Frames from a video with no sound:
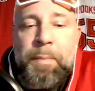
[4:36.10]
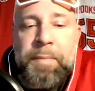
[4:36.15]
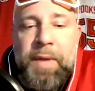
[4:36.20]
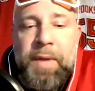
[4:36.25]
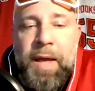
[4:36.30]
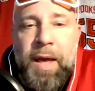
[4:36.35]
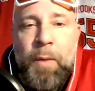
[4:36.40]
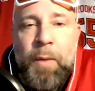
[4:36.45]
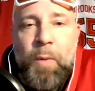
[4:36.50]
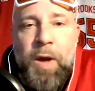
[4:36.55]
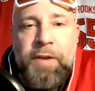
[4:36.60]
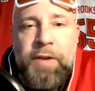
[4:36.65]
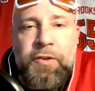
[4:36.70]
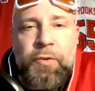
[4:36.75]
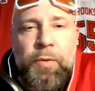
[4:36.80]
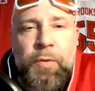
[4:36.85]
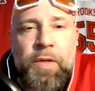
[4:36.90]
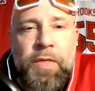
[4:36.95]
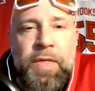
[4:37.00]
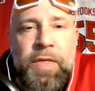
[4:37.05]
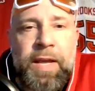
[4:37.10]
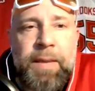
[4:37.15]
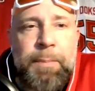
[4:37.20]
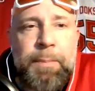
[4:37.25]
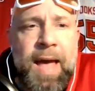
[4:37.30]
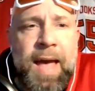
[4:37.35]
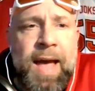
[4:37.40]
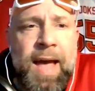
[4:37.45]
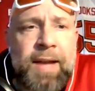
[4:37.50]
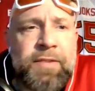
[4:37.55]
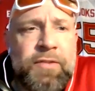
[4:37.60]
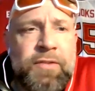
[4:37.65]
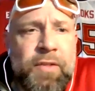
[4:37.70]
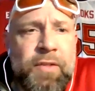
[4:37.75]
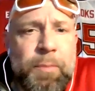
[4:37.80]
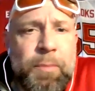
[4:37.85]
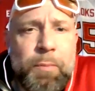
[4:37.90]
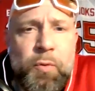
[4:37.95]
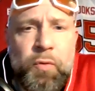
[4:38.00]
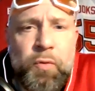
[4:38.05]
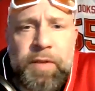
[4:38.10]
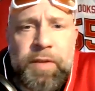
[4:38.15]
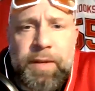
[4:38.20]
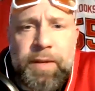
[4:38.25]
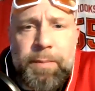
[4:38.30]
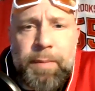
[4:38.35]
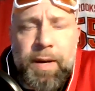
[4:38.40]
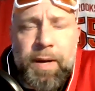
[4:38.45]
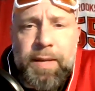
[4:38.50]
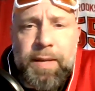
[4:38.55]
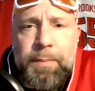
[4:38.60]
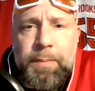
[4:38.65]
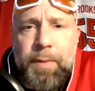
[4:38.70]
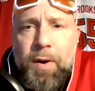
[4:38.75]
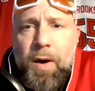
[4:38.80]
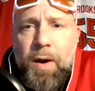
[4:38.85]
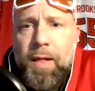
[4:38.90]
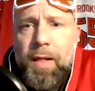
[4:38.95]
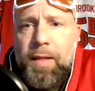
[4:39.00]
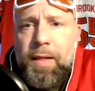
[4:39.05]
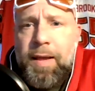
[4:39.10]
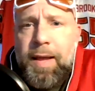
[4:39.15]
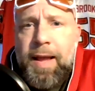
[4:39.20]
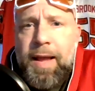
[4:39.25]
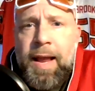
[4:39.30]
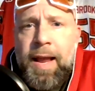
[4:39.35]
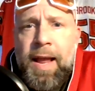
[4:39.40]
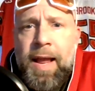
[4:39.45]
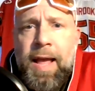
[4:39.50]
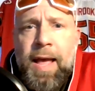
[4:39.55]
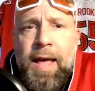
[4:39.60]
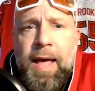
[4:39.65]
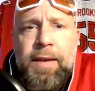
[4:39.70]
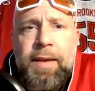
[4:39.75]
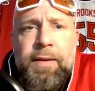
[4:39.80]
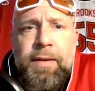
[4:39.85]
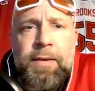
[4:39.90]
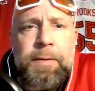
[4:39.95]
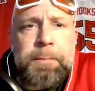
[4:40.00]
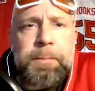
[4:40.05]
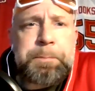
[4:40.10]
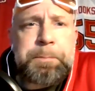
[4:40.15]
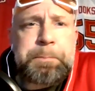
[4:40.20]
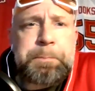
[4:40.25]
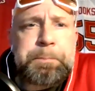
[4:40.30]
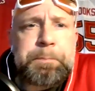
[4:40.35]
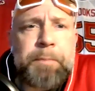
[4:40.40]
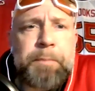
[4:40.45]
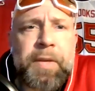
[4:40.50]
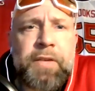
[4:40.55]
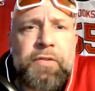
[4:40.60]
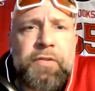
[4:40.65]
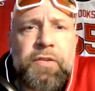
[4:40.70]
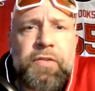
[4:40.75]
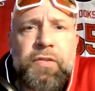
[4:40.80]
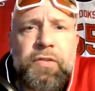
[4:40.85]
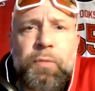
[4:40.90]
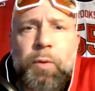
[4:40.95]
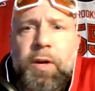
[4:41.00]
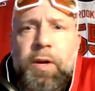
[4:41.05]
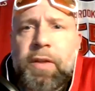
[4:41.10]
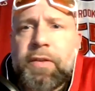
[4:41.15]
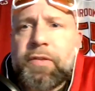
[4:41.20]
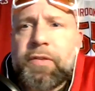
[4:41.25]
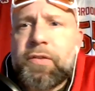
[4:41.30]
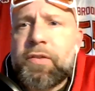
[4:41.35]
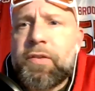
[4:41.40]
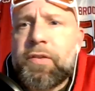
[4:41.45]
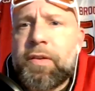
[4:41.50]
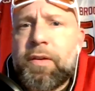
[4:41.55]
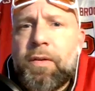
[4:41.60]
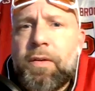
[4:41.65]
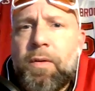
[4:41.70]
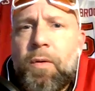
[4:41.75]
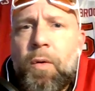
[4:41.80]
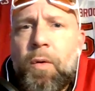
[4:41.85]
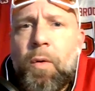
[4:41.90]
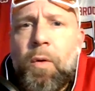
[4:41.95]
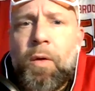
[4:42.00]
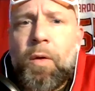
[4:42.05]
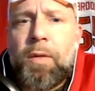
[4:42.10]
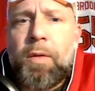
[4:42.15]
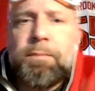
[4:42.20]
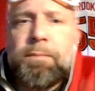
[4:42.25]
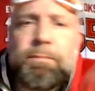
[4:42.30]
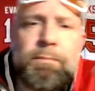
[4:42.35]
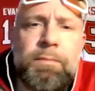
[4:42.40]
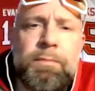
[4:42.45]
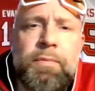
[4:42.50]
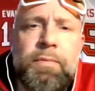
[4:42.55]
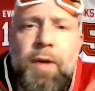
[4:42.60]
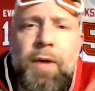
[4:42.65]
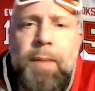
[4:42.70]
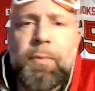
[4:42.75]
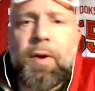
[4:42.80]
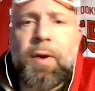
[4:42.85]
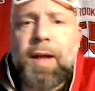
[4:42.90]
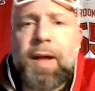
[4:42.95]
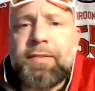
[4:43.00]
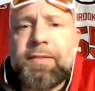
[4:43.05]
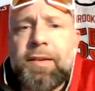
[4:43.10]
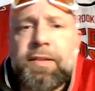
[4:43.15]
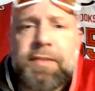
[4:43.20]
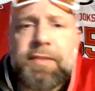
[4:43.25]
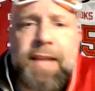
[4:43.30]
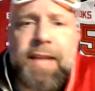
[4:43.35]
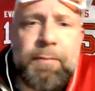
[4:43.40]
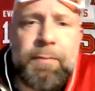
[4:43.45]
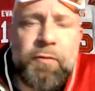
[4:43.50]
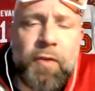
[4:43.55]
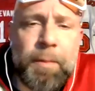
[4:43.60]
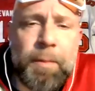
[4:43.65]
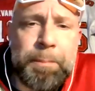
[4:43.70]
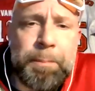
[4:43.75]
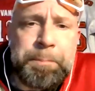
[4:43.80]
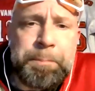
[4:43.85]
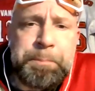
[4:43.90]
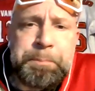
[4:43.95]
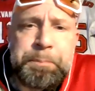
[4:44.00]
I want you to think back to the movie Moneyball, and because this is where this whole thought process came from.